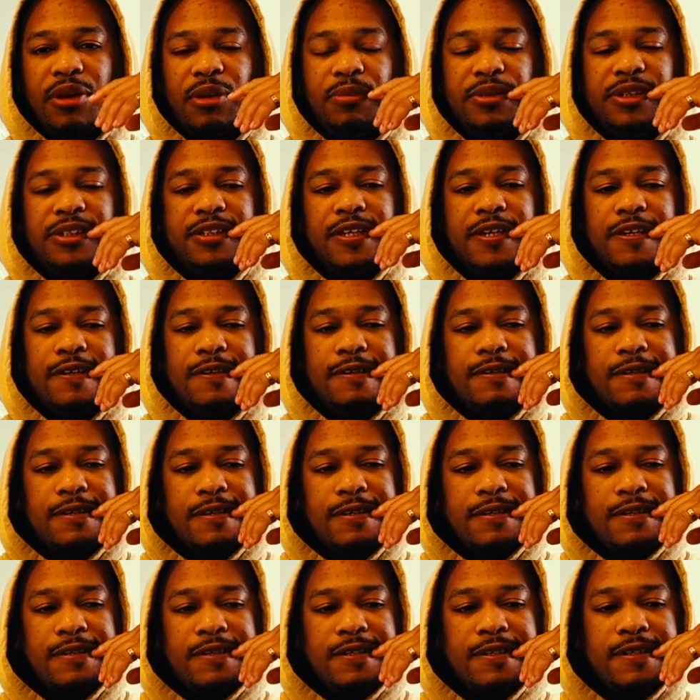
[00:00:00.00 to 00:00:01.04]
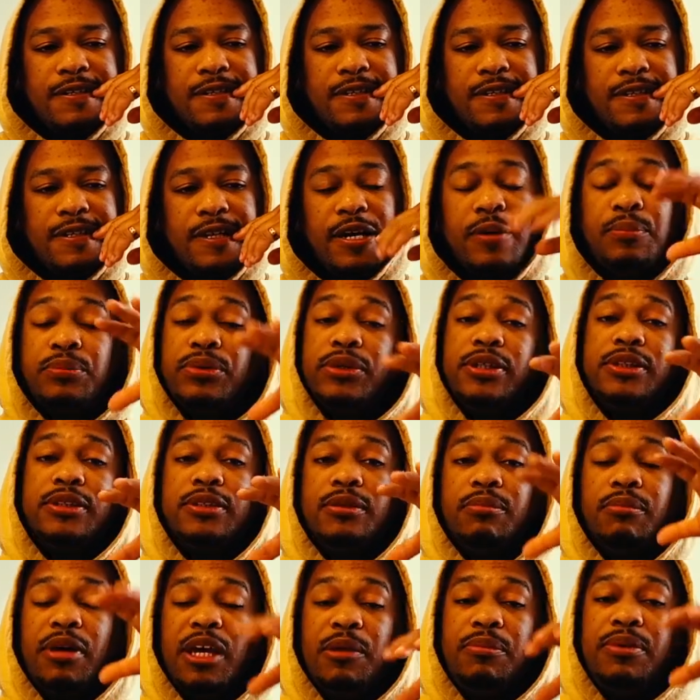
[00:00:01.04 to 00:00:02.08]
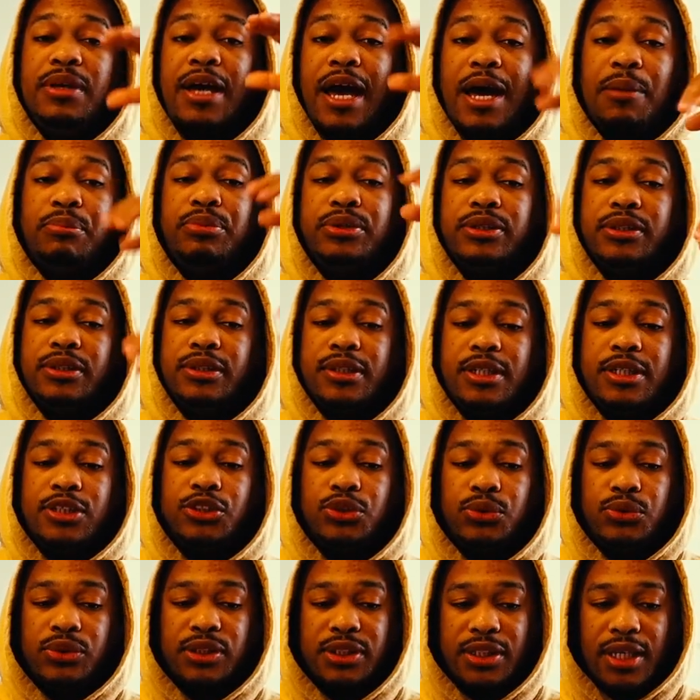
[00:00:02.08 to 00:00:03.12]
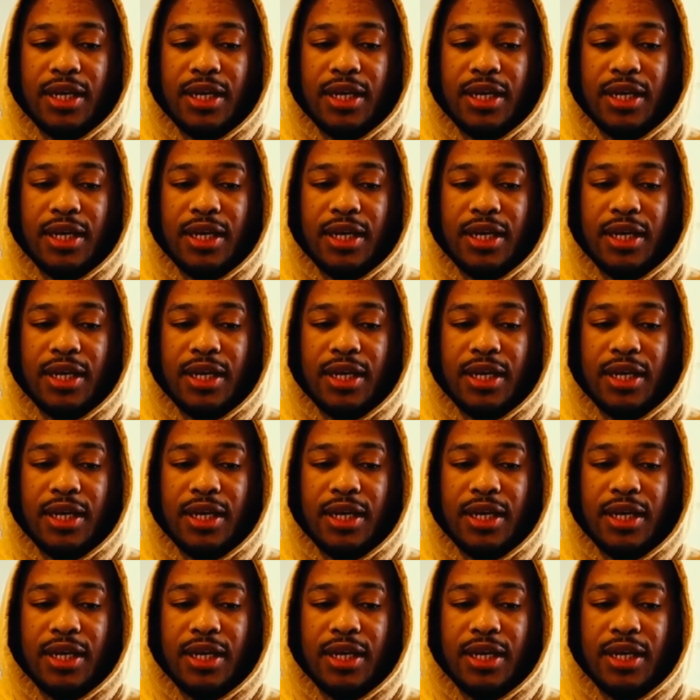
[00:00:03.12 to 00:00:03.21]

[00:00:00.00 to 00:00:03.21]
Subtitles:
and made me say, maybe I pushed it to the